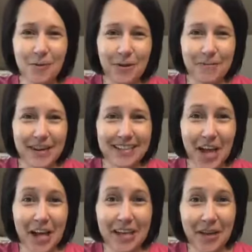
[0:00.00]
what am I
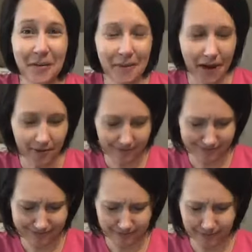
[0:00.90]
talking about?
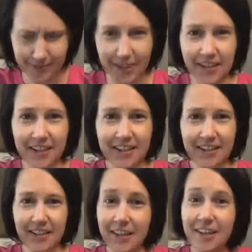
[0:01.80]

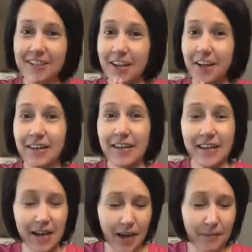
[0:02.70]
talking
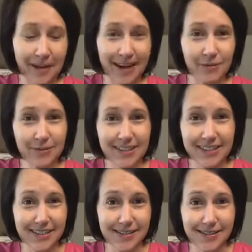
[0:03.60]
about
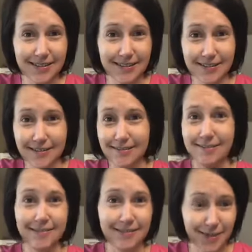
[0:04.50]

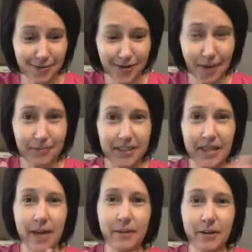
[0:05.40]
scrubs.
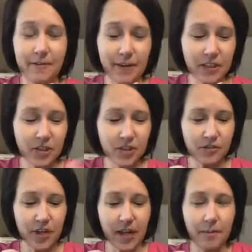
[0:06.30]
How about a facial
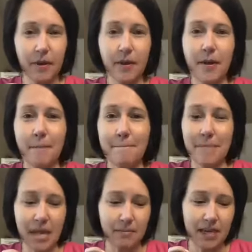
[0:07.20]
scrub,
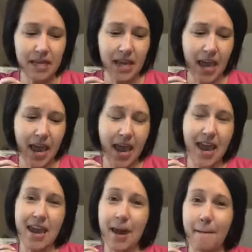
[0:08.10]
maybe
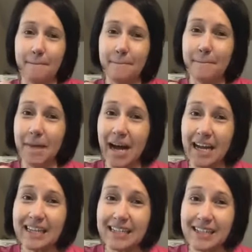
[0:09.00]
a
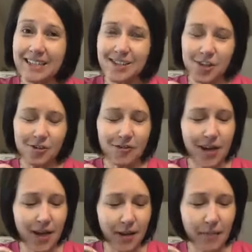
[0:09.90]
body
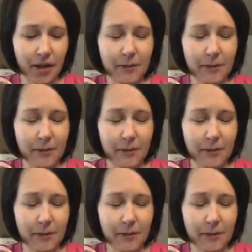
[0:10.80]
scrub.